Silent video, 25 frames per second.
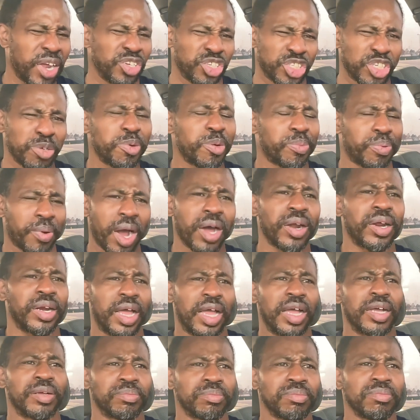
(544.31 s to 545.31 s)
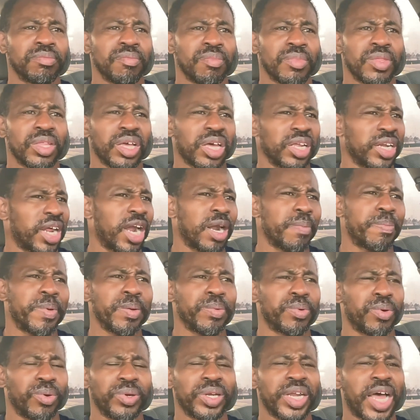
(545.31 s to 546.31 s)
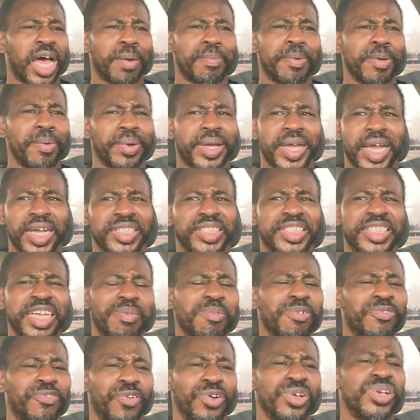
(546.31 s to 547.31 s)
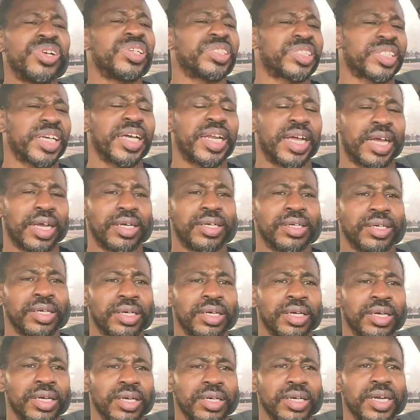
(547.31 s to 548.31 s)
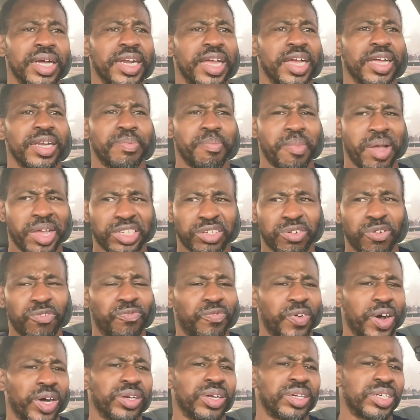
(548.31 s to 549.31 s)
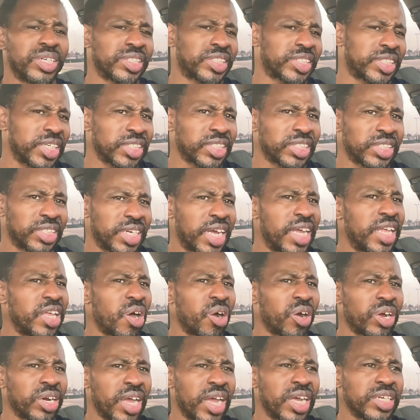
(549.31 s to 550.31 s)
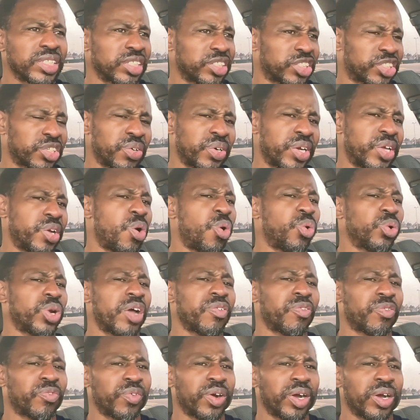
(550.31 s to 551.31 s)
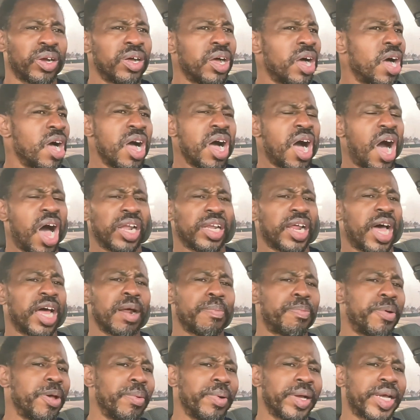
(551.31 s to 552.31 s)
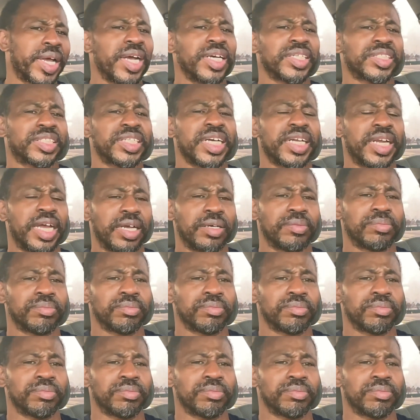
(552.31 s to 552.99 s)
You should be proud of that. A lot of people can't stand before you and say that. They made some fucked up decisions in their younger days and turned their whole life around. A lot of people can't say that.